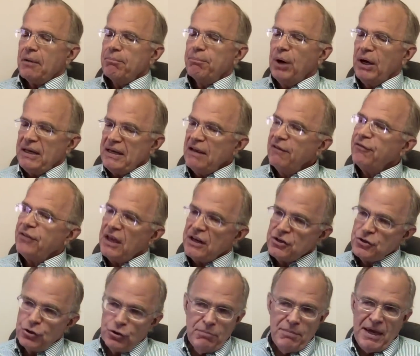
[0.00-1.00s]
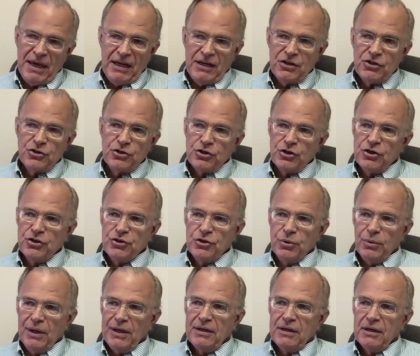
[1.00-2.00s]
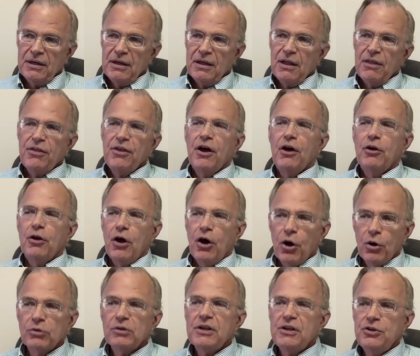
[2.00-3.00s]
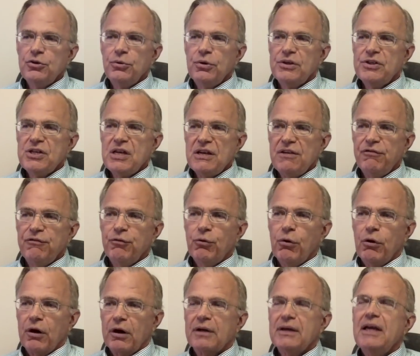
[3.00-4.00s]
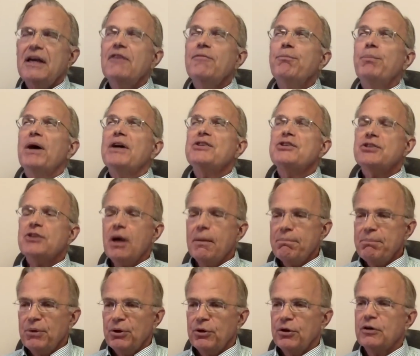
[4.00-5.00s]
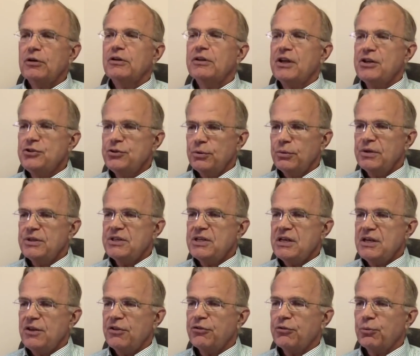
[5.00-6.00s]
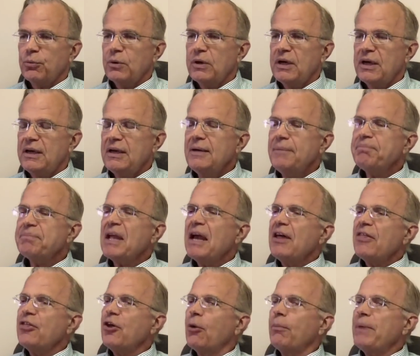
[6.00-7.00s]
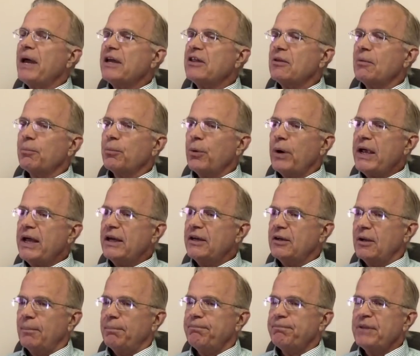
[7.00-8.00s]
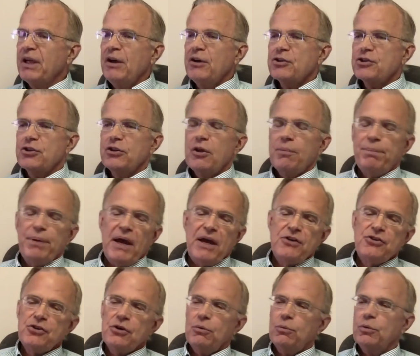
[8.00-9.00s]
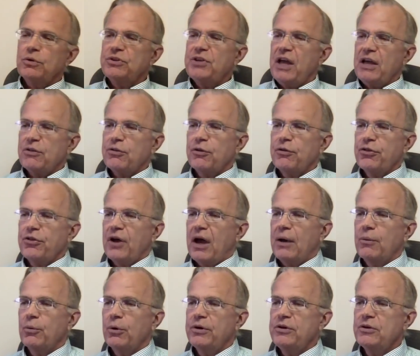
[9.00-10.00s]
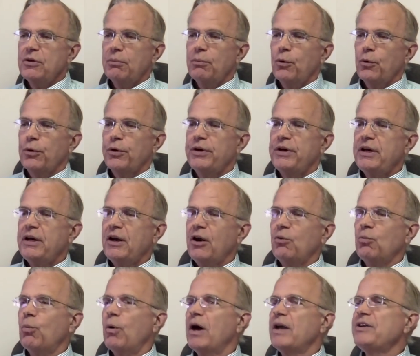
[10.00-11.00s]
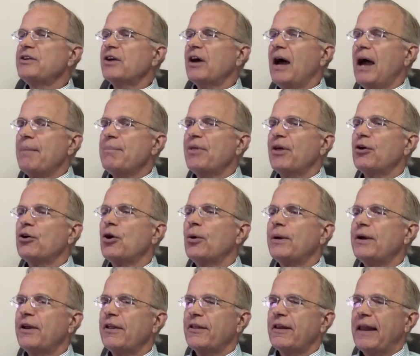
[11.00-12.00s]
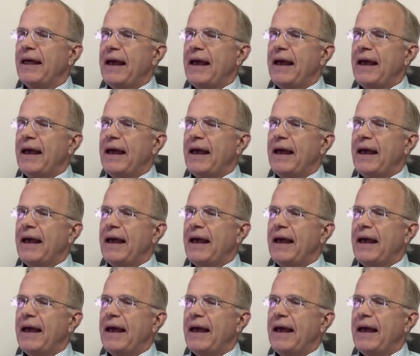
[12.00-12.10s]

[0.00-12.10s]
But if they do manage to do it, they'll only do a T4. If by some miracle they do a T3, they'll make them random. So the patient will take their thyroid in the morning, and one time they'll go into the